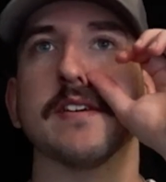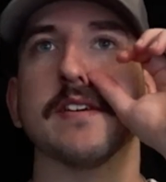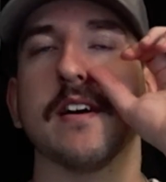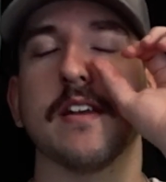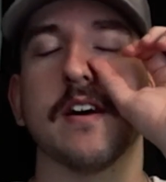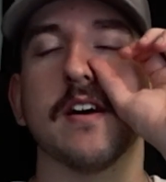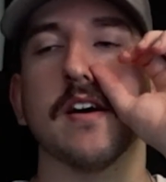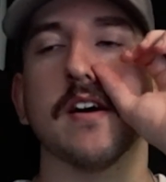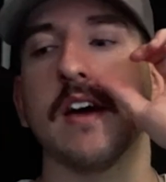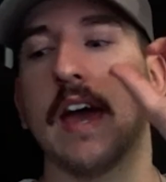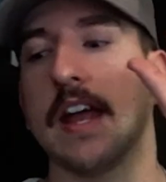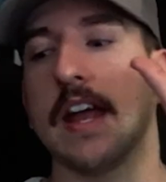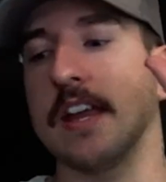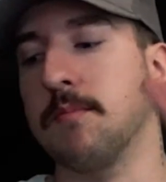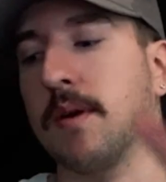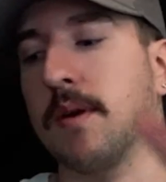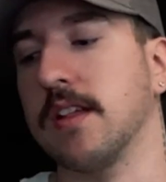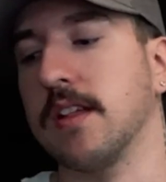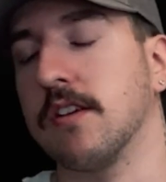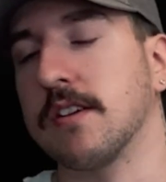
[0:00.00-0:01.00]
on
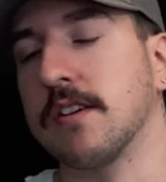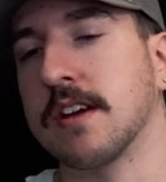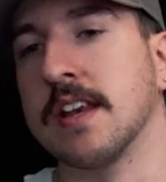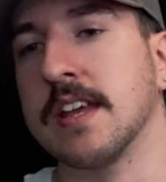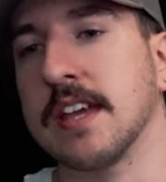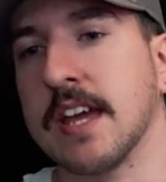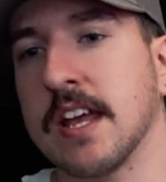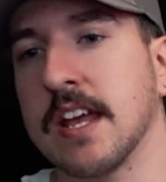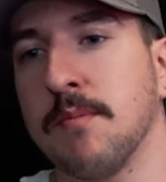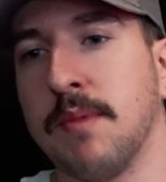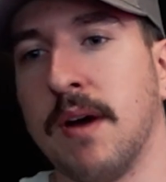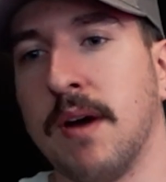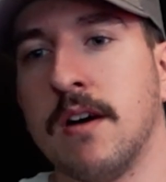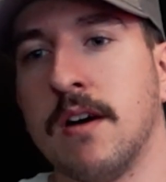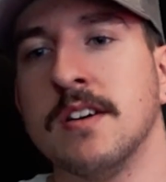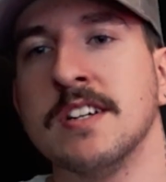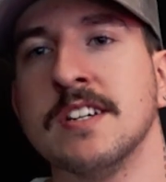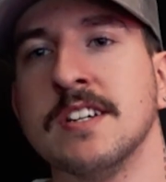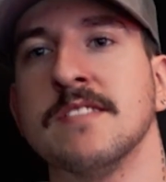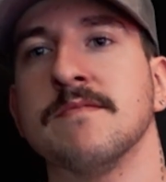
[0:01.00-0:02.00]
anybody looking to get a belt.